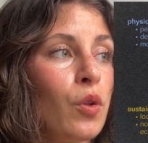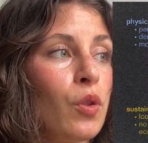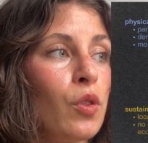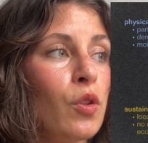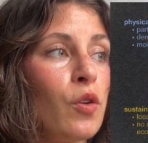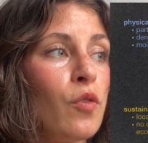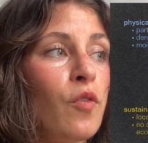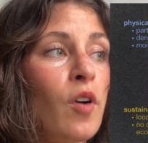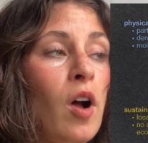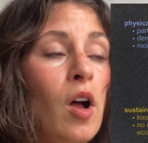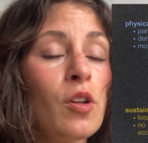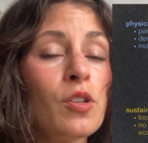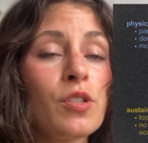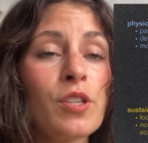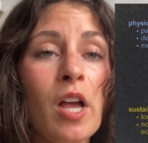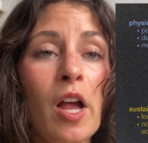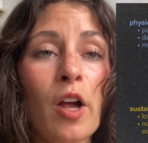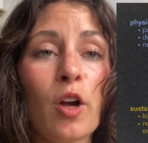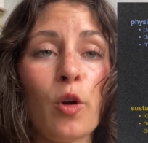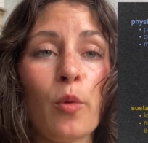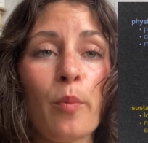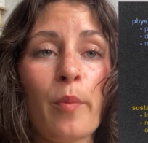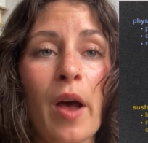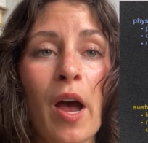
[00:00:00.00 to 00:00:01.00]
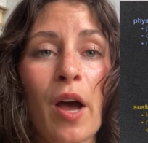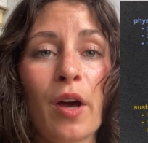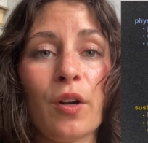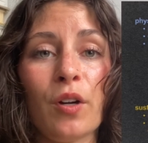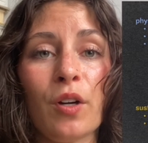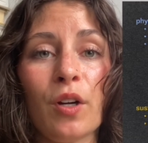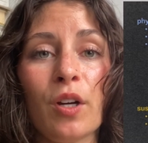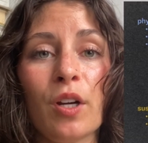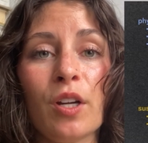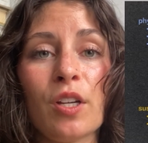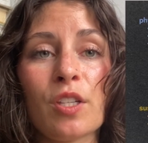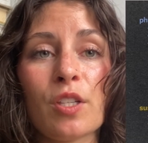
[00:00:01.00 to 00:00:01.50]
The volatile
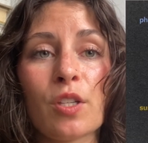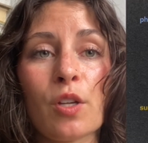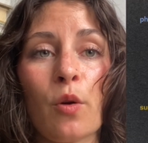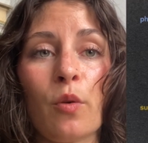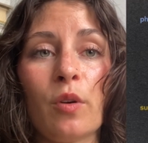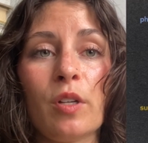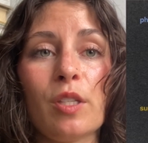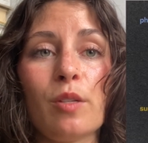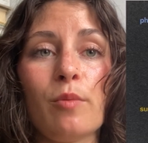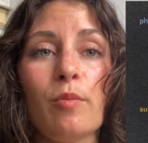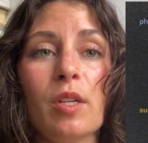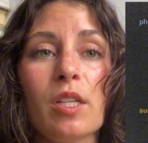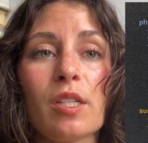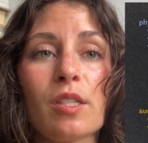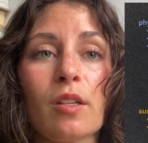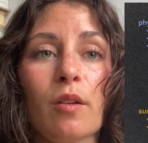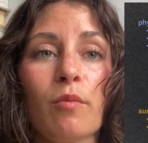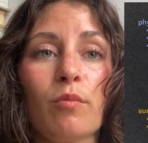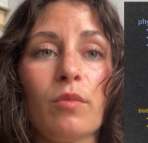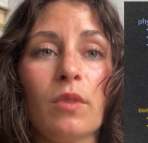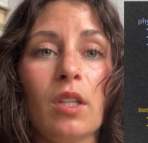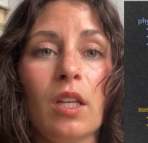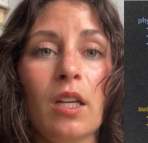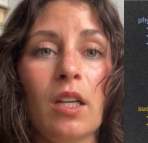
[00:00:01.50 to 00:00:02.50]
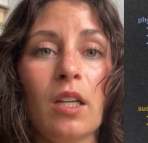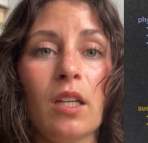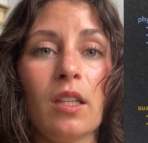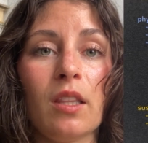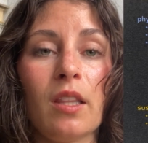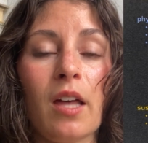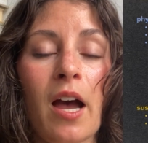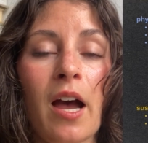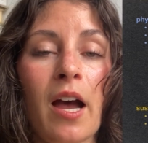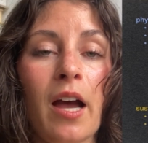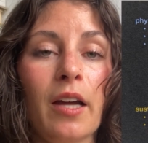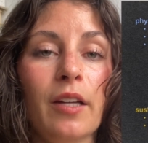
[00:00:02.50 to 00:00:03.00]
matter is going to be something
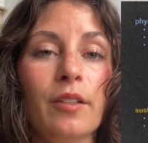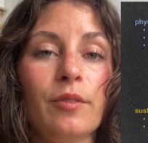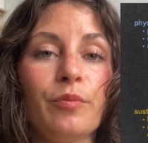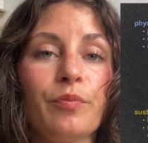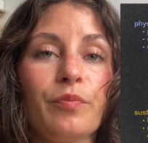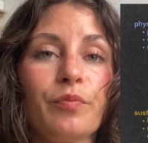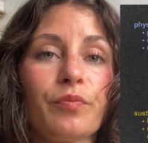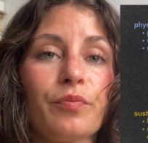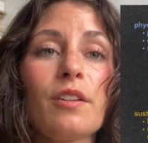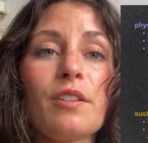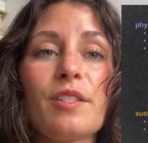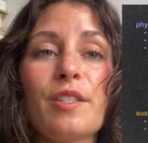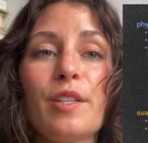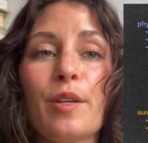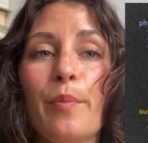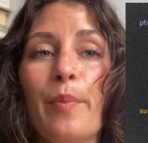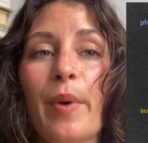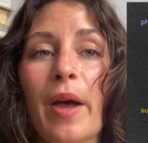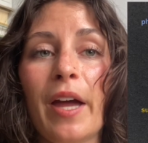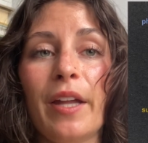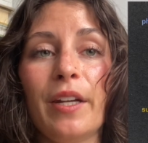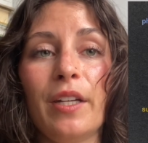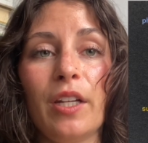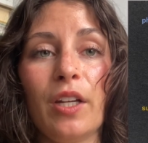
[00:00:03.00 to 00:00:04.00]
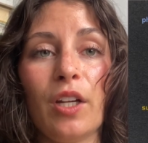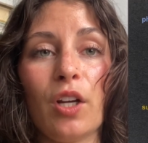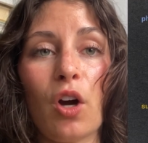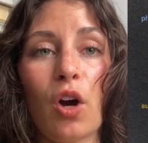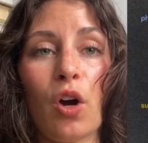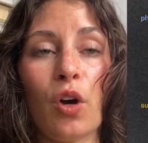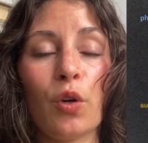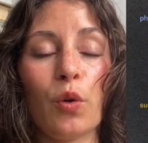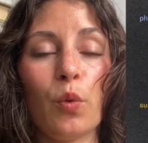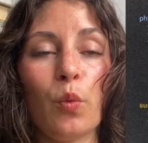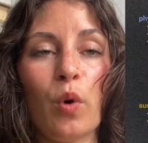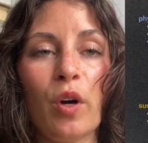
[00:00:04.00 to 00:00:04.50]
that, depending
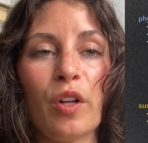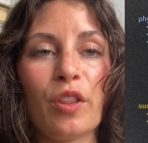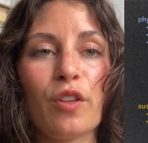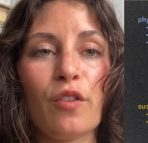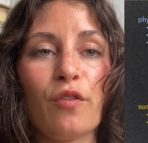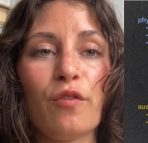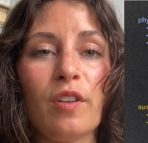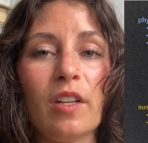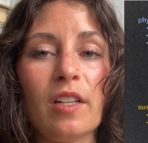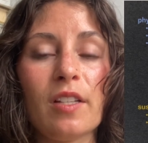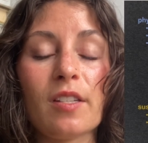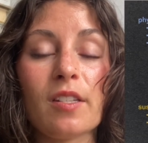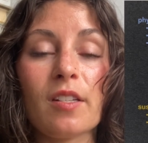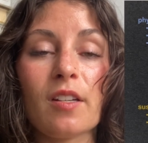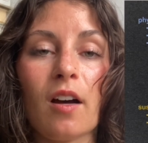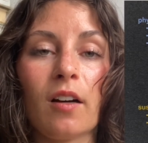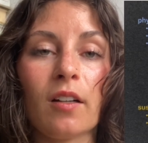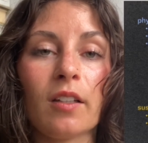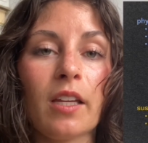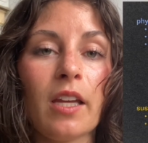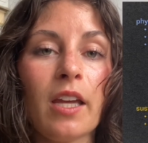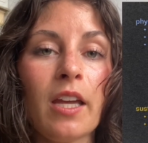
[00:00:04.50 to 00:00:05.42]
on what the feedstock